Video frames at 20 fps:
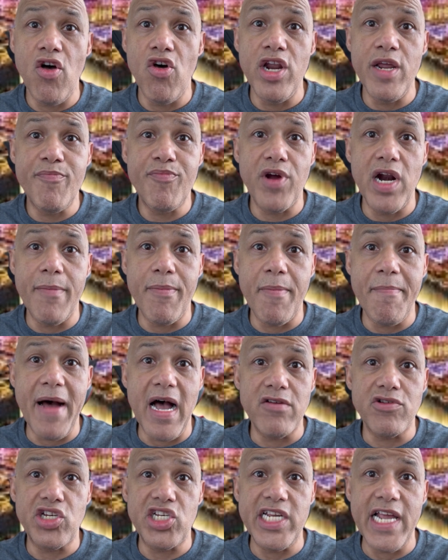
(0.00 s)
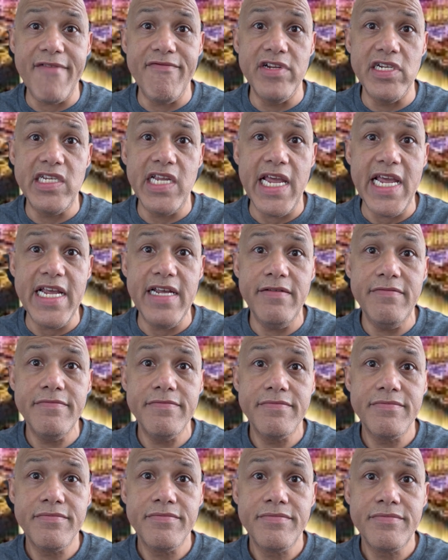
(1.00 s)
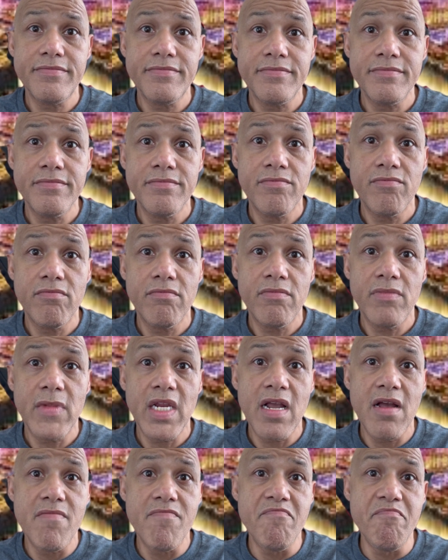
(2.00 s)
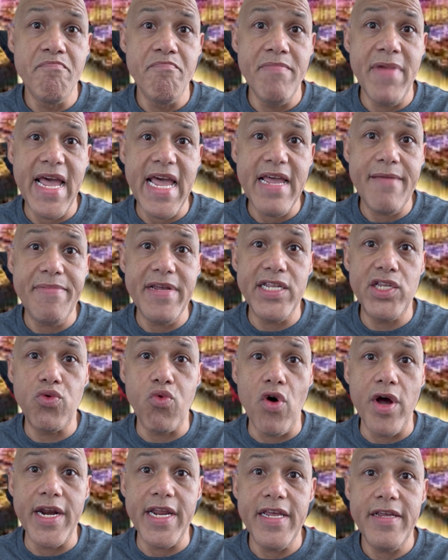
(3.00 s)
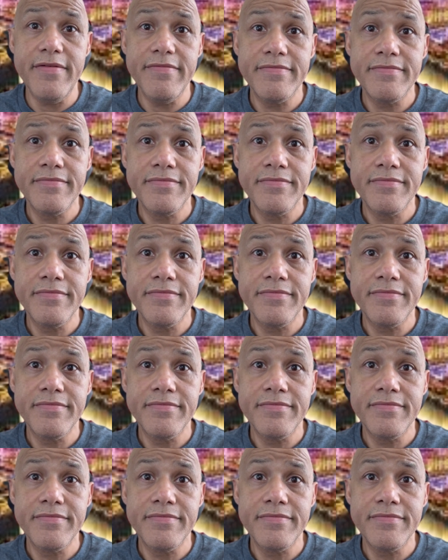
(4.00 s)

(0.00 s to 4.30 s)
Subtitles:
only put up about 17, maybe 20.